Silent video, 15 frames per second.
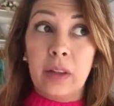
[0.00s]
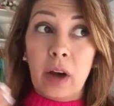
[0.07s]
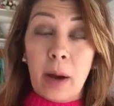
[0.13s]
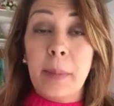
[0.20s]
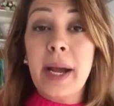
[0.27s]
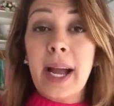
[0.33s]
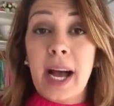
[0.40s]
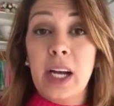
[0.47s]

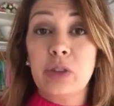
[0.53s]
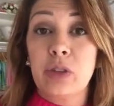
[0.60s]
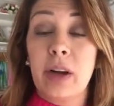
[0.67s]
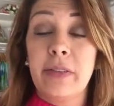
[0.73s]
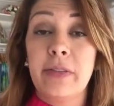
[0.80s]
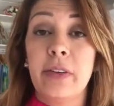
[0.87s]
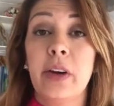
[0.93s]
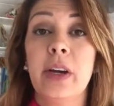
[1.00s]
hard
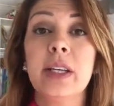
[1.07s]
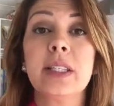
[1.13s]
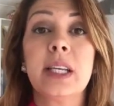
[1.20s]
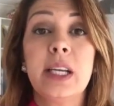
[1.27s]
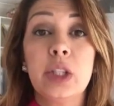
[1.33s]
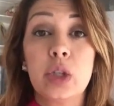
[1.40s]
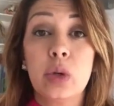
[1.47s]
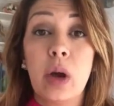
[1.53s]
drive
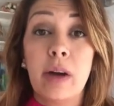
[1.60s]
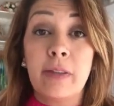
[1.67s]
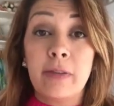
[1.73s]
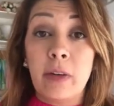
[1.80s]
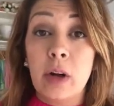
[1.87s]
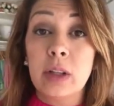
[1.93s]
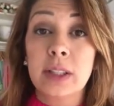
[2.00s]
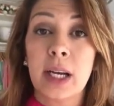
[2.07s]
first into a
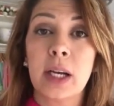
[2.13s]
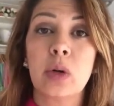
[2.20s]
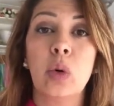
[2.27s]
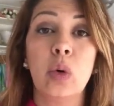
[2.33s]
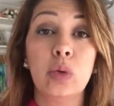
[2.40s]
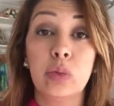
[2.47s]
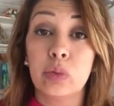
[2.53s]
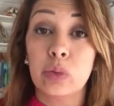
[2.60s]
folder
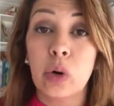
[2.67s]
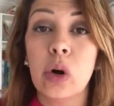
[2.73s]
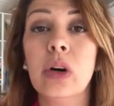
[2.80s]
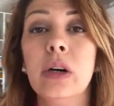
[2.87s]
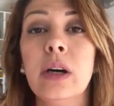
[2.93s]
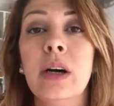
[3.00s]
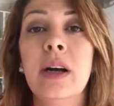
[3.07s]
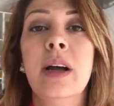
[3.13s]
called
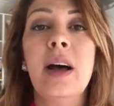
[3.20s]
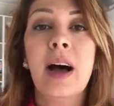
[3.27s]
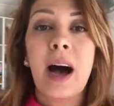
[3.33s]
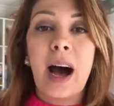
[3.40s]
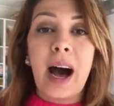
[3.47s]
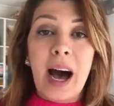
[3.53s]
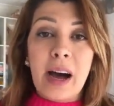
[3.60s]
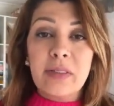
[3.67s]
Raw.
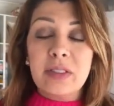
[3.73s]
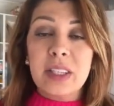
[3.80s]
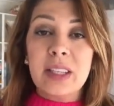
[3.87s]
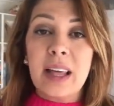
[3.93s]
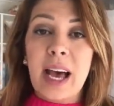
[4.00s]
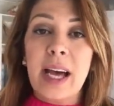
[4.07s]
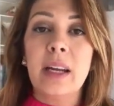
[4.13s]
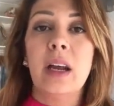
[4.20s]
After
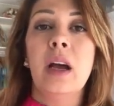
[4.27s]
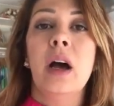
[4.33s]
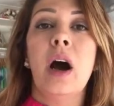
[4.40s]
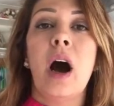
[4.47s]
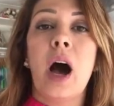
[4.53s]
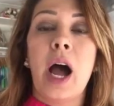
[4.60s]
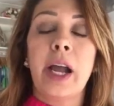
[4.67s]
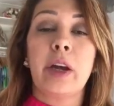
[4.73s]
that,
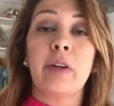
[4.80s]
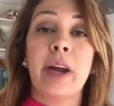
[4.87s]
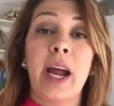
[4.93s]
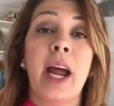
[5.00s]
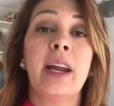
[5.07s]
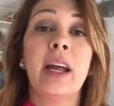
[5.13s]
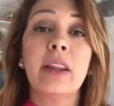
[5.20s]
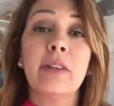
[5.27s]
I
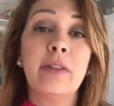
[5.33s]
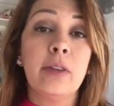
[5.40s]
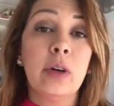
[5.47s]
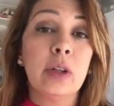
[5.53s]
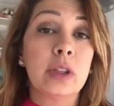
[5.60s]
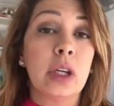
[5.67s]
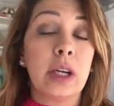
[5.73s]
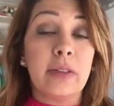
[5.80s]
create another
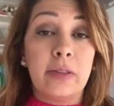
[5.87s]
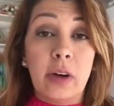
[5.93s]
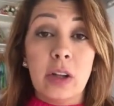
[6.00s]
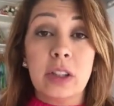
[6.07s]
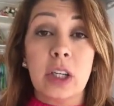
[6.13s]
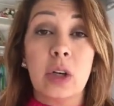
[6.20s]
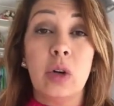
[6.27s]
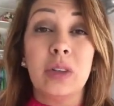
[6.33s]

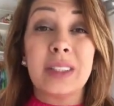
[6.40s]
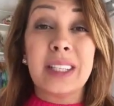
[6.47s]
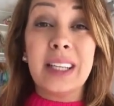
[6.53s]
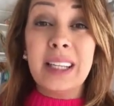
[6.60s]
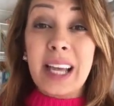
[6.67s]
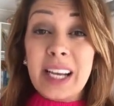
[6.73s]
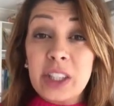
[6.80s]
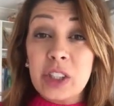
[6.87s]
folder called
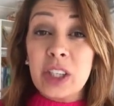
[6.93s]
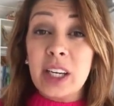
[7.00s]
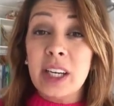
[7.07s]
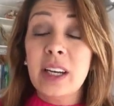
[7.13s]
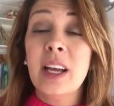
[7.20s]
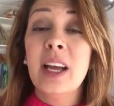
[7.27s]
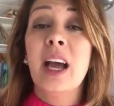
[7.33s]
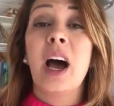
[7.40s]

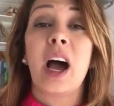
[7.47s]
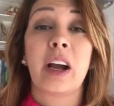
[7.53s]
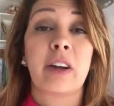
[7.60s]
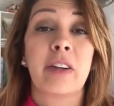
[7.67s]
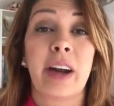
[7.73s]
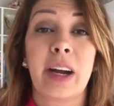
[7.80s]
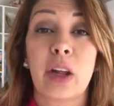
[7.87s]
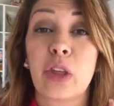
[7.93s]
Selection. I
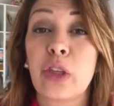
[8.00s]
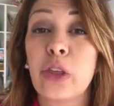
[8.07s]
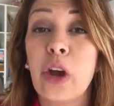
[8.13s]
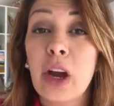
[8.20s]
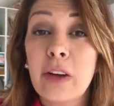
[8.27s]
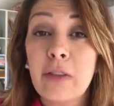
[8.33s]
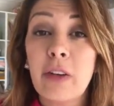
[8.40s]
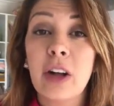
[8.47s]
create a
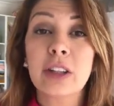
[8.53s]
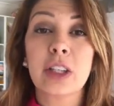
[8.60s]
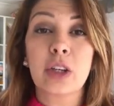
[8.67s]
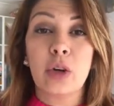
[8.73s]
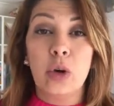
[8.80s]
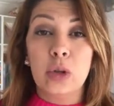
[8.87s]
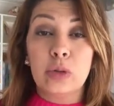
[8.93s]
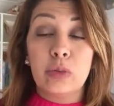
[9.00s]
third folder
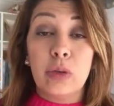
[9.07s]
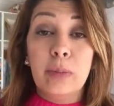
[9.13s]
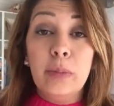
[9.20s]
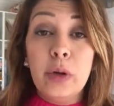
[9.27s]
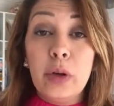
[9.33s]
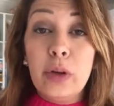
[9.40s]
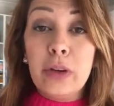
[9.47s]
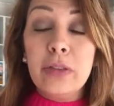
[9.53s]
called
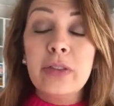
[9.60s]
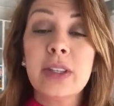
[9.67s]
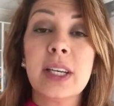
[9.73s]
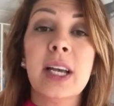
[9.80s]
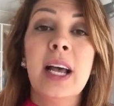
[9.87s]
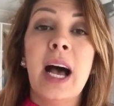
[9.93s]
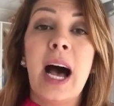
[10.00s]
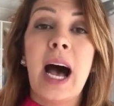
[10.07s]
Removed,
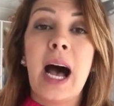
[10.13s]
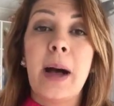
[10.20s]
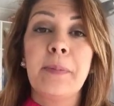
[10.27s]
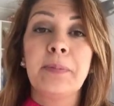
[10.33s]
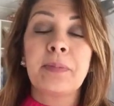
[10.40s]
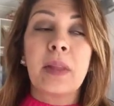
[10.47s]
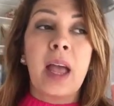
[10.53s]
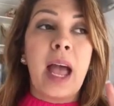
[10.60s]

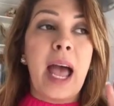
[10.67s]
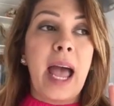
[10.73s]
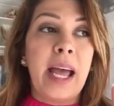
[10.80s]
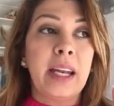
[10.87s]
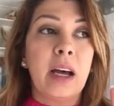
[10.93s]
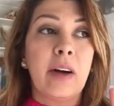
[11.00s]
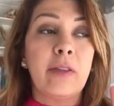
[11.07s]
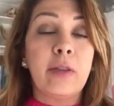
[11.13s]
and
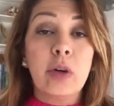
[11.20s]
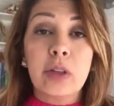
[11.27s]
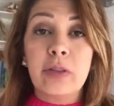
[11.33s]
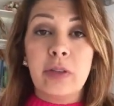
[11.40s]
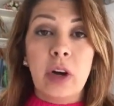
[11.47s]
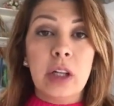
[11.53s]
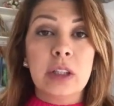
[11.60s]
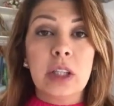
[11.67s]
a
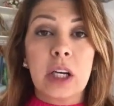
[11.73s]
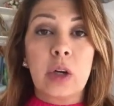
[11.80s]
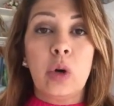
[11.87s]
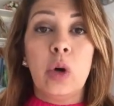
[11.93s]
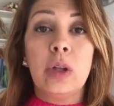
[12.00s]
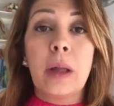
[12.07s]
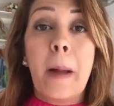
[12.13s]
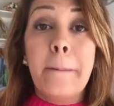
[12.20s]
fourth folder
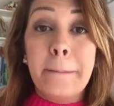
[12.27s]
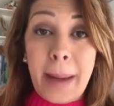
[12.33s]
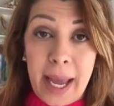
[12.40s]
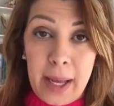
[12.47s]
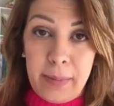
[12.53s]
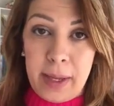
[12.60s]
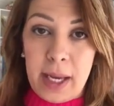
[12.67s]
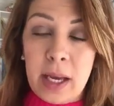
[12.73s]
called
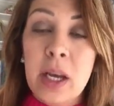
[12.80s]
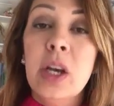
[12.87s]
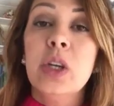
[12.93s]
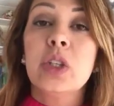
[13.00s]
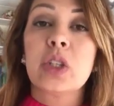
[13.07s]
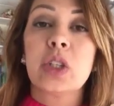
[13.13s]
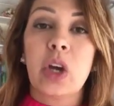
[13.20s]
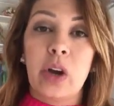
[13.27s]
Maybe.
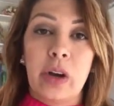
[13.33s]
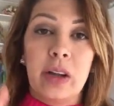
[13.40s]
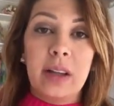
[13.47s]
So